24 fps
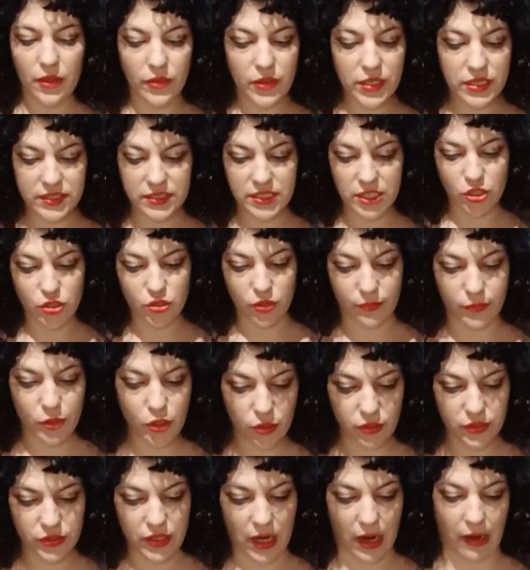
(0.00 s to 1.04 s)
the siege of
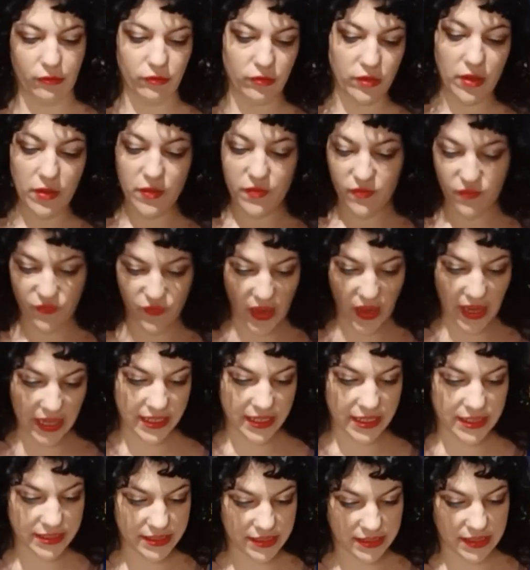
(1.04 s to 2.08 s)
Yorktown
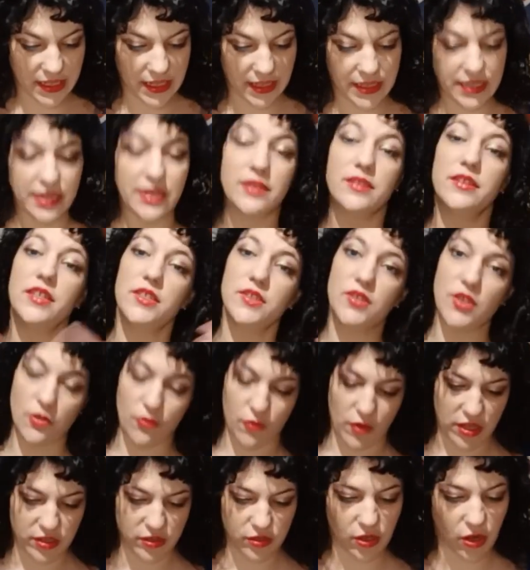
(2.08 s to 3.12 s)
finally signed the
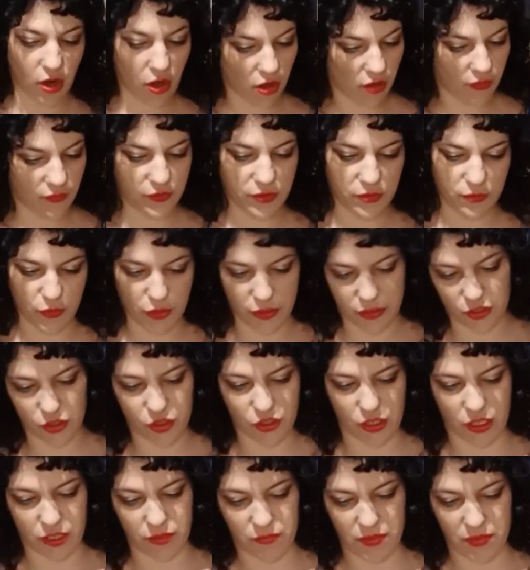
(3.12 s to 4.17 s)
surrender of the
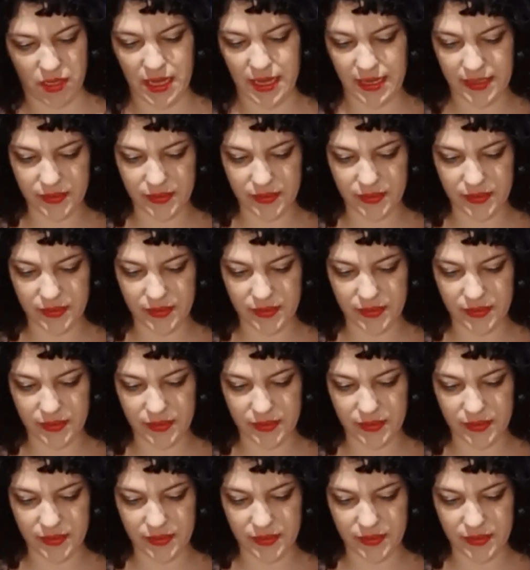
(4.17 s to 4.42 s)
British Army,